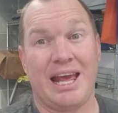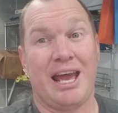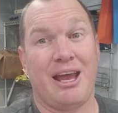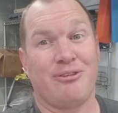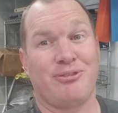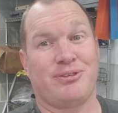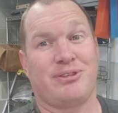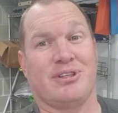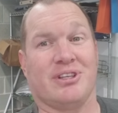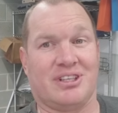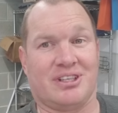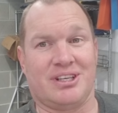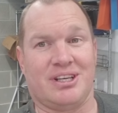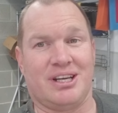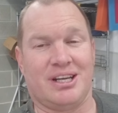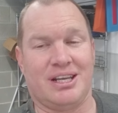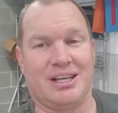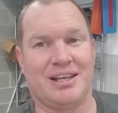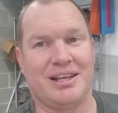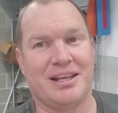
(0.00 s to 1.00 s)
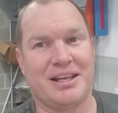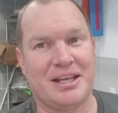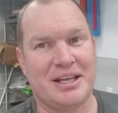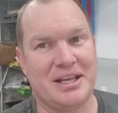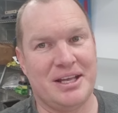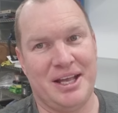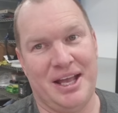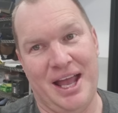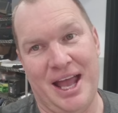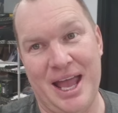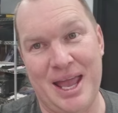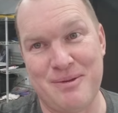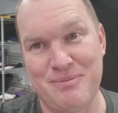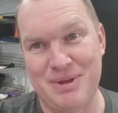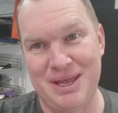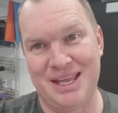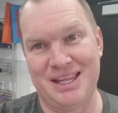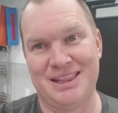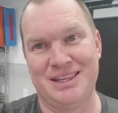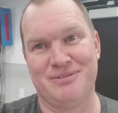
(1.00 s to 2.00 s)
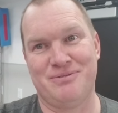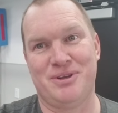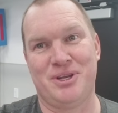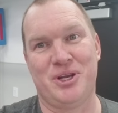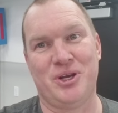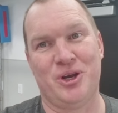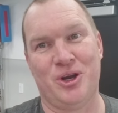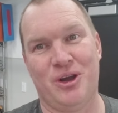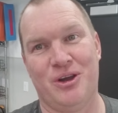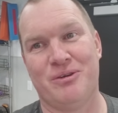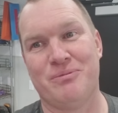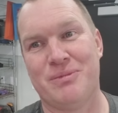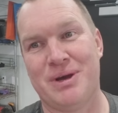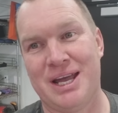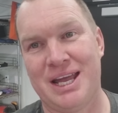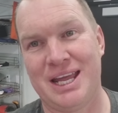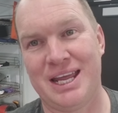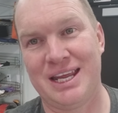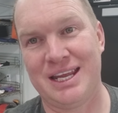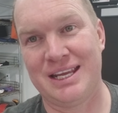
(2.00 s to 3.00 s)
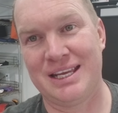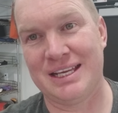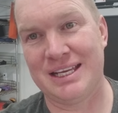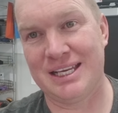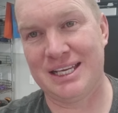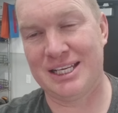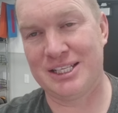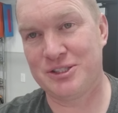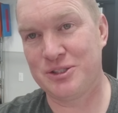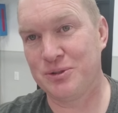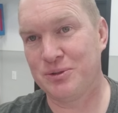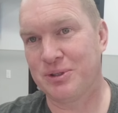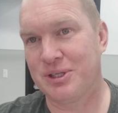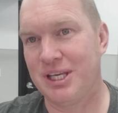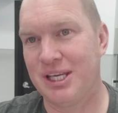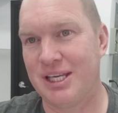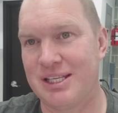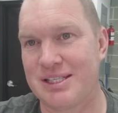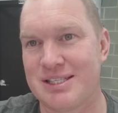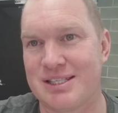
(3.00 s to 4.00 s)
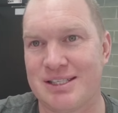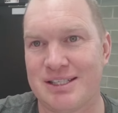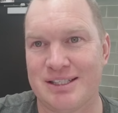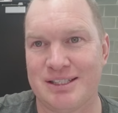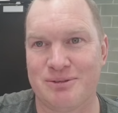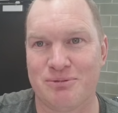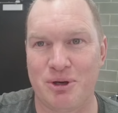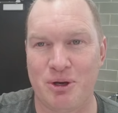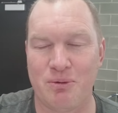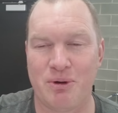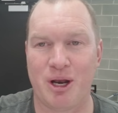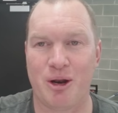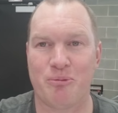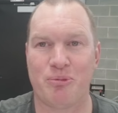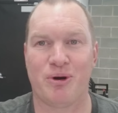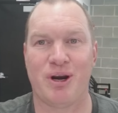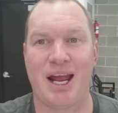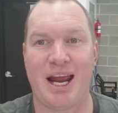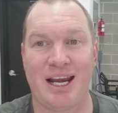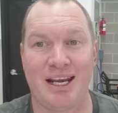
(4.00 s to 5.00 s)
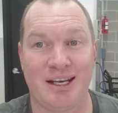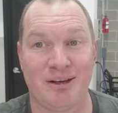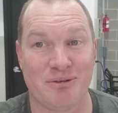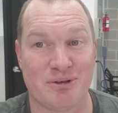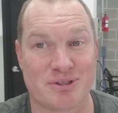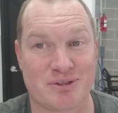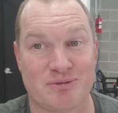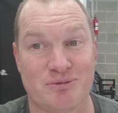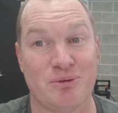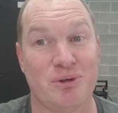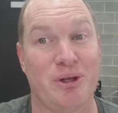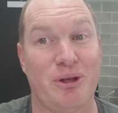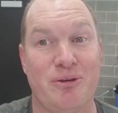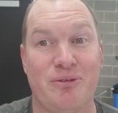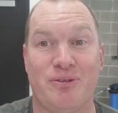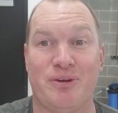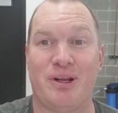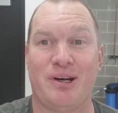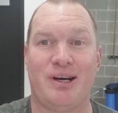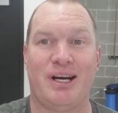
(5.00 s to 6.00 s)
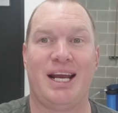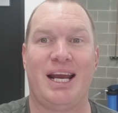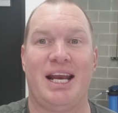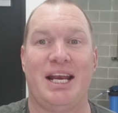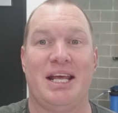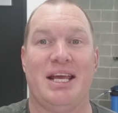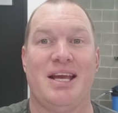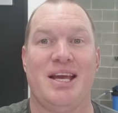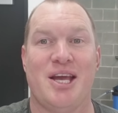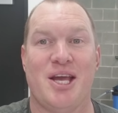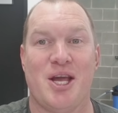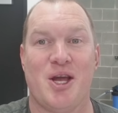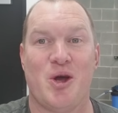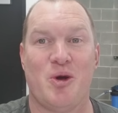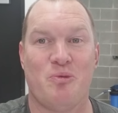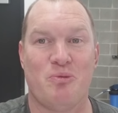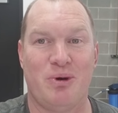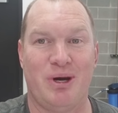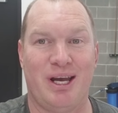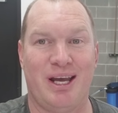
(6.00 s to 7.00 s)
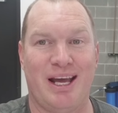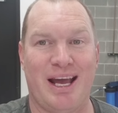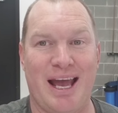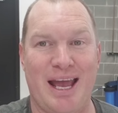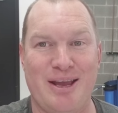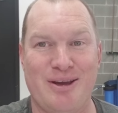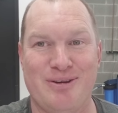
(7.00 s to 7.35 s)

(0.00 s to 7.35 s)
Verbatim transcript: after I made the video on my uh, toolkit, we went up riding. It was a really fun ride, but I,